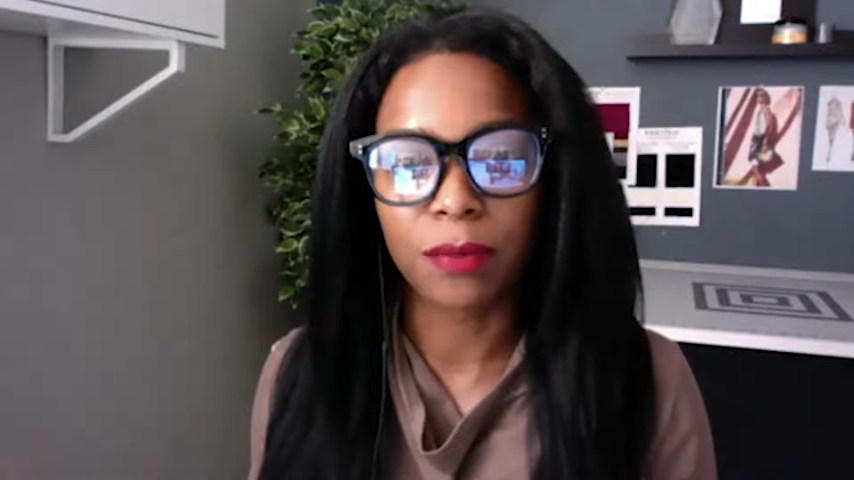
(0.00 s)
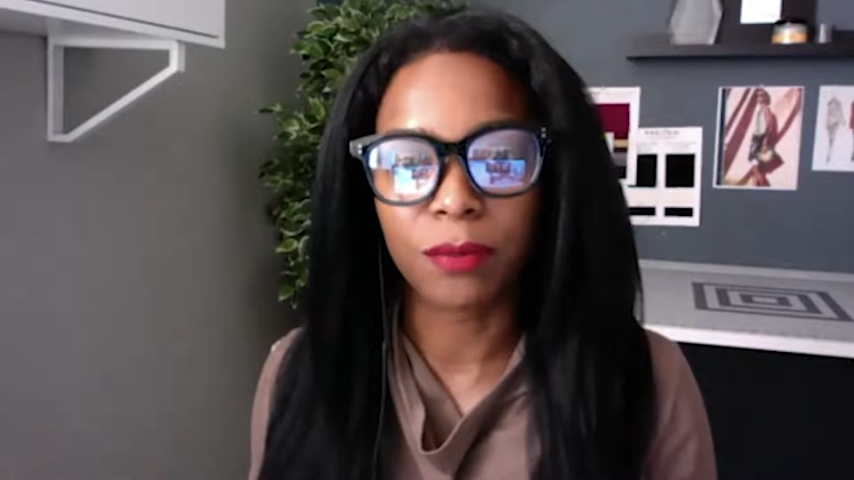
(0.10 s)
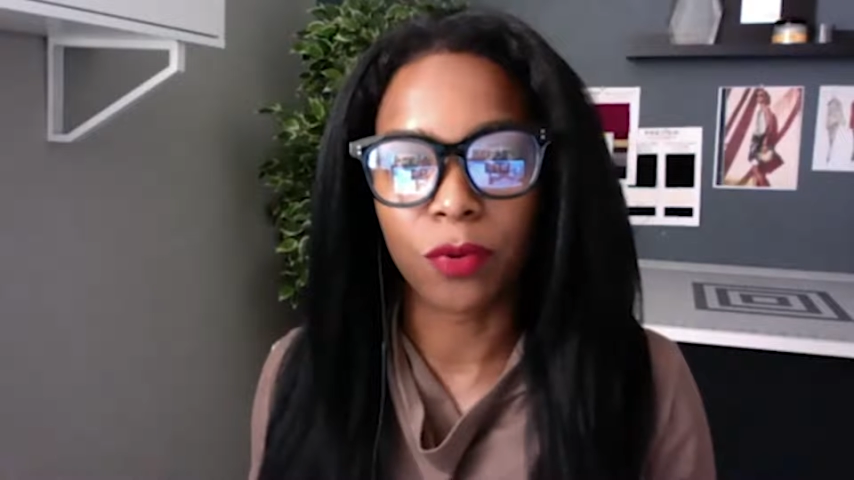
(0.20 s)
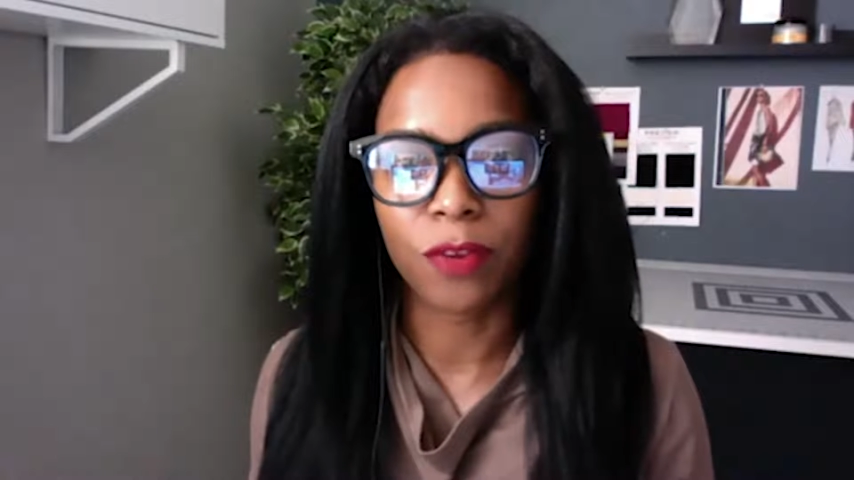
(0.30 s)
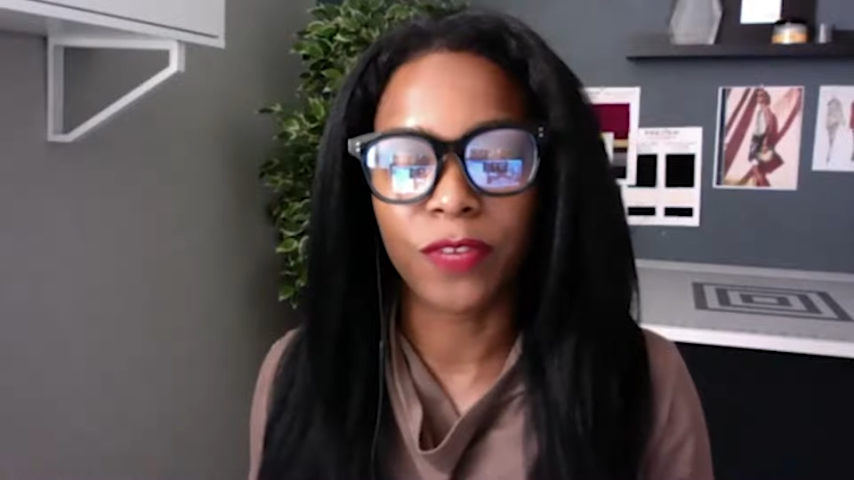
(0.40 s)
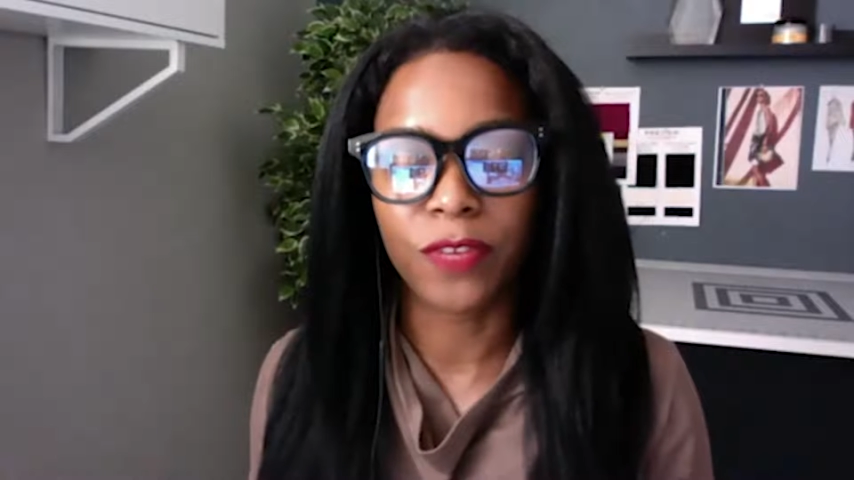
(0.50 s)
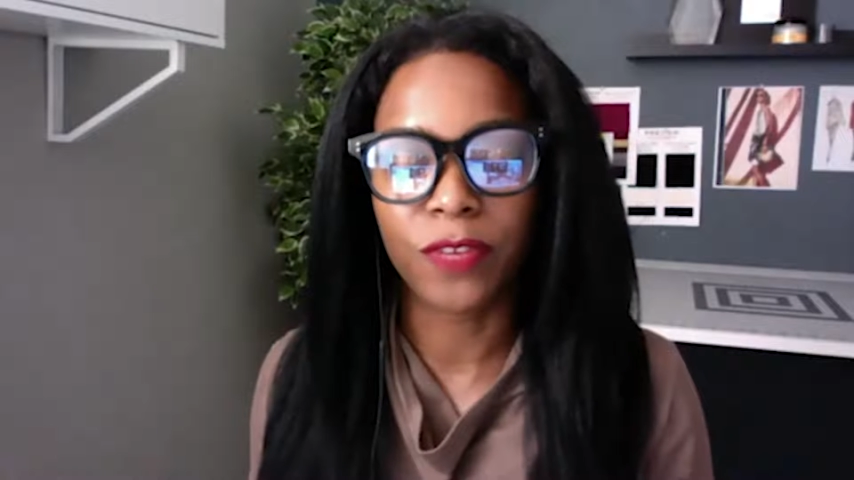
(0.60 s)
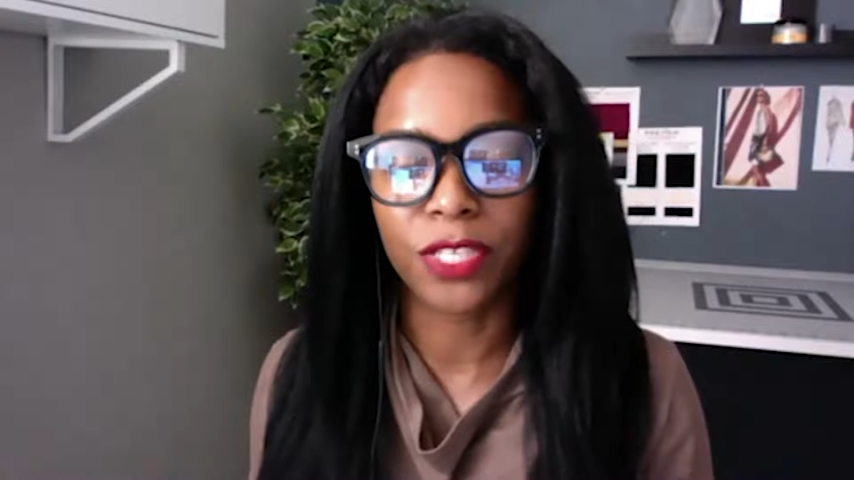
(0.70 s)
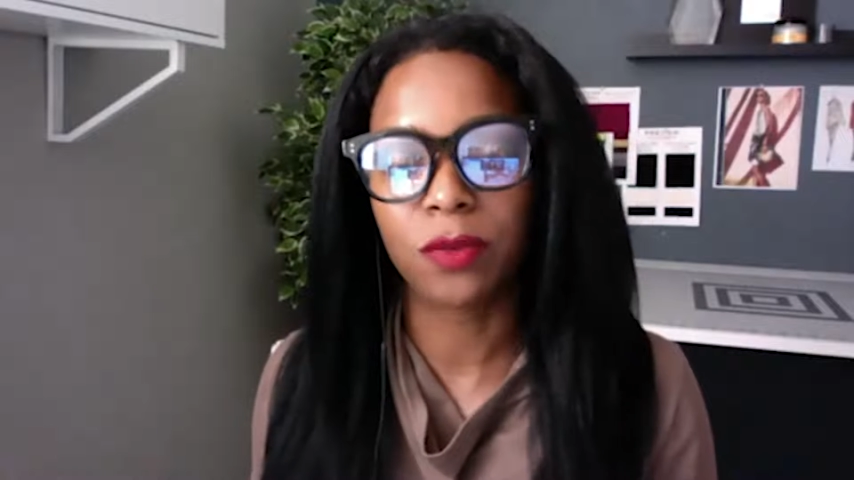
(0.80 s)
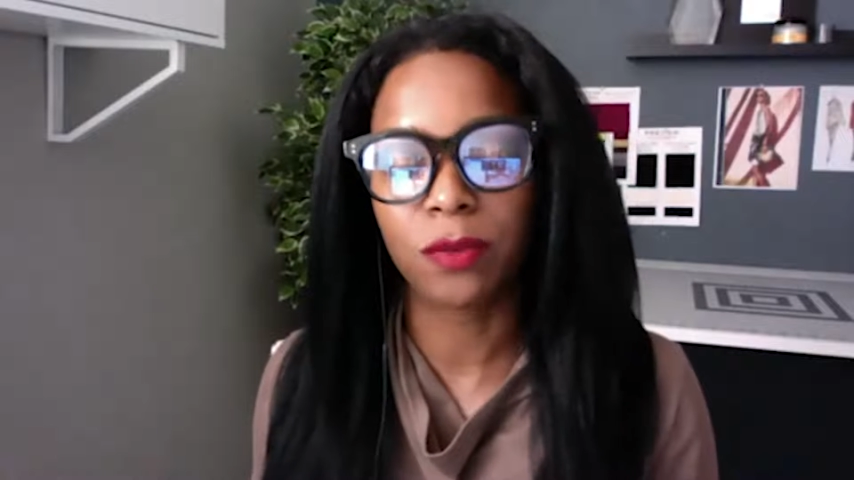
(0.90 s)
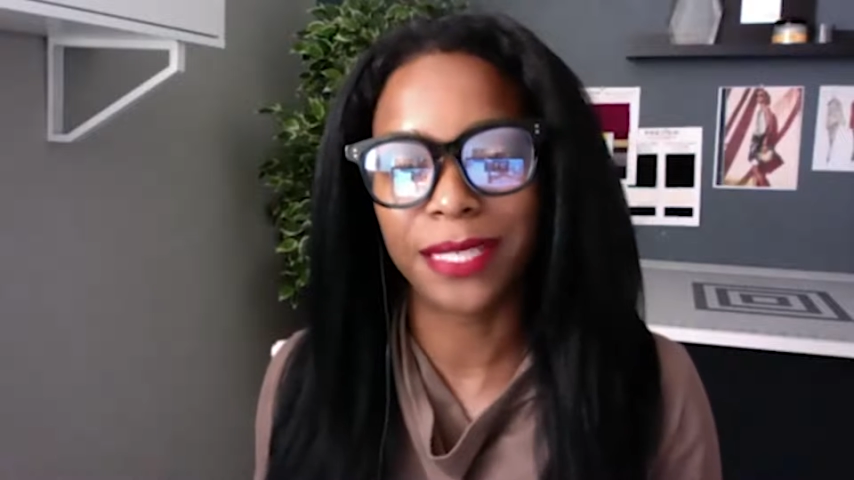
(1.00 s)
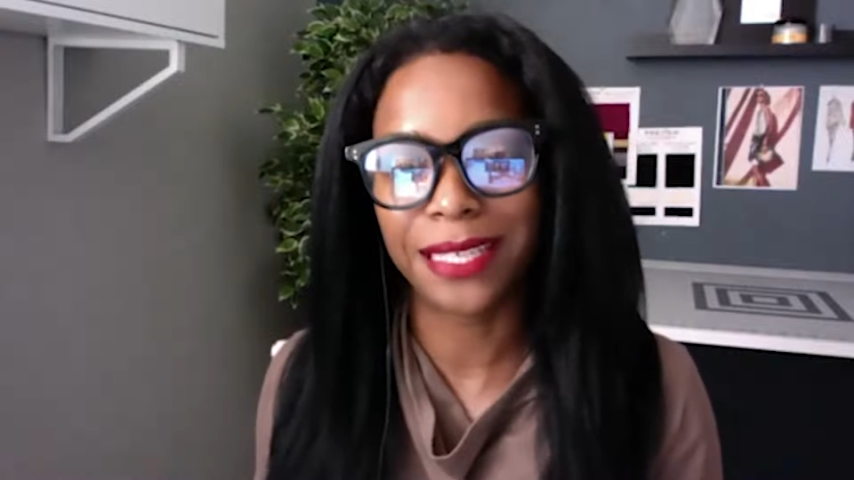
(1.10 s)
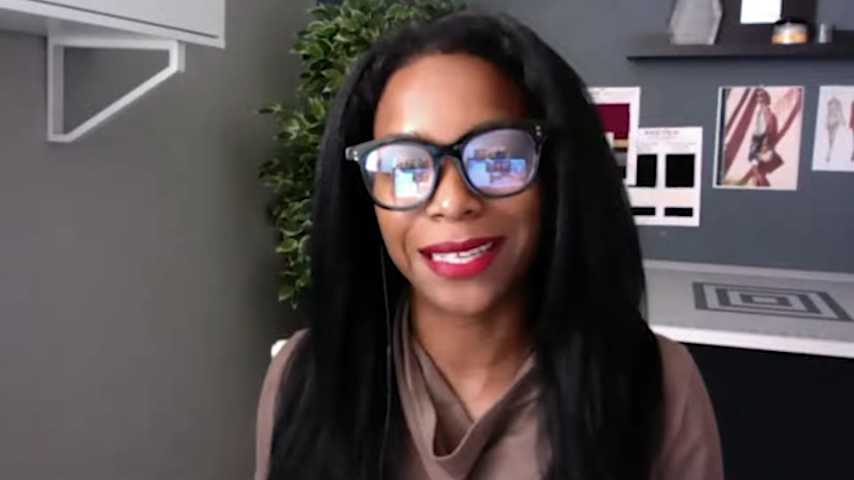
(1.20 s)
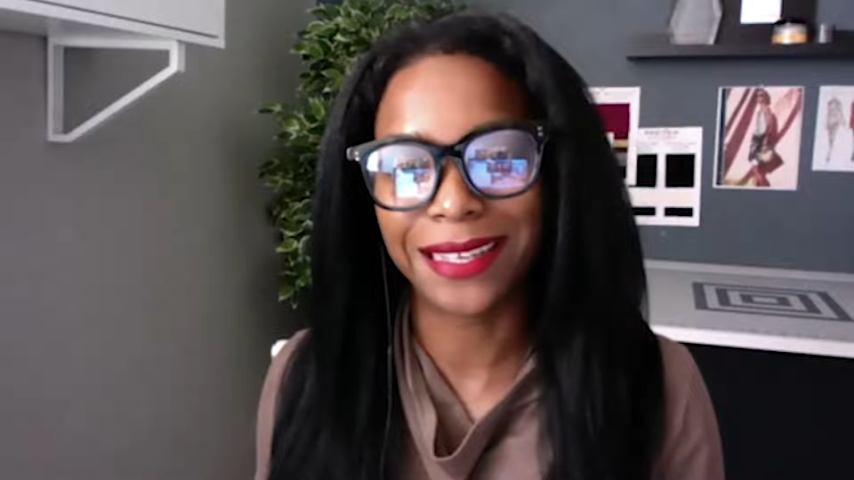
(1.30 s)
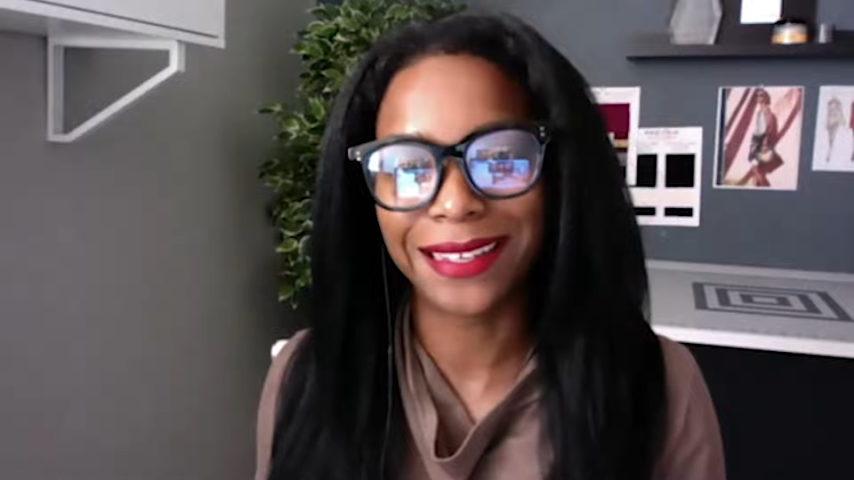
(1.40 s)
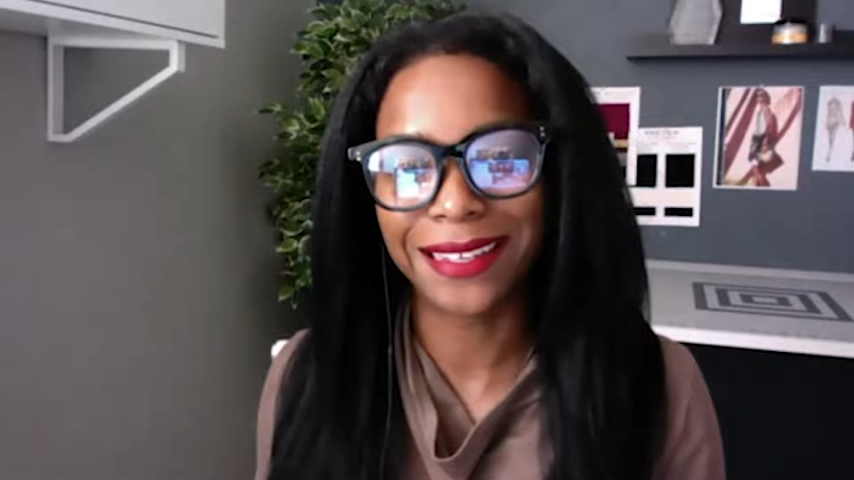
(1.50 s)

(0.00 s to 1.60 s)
the more efficient you will be